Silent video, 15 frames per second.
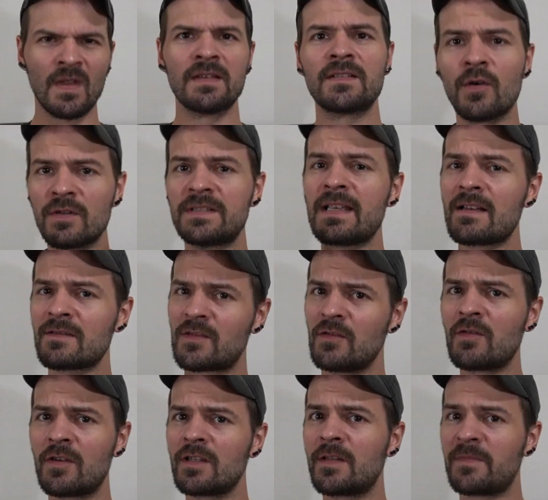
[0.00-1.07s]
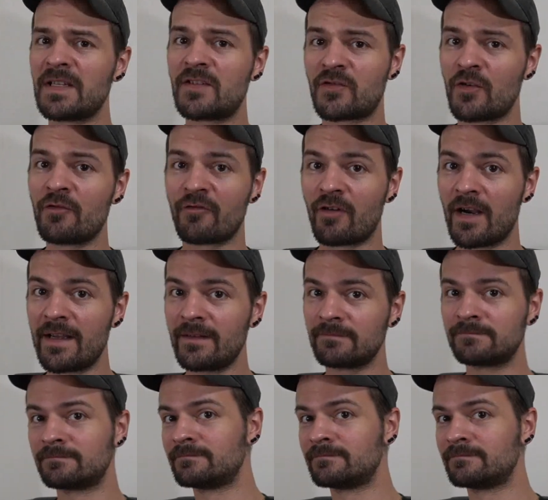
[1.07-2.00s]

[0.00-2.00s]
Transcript: So it sounds too good to be true, right?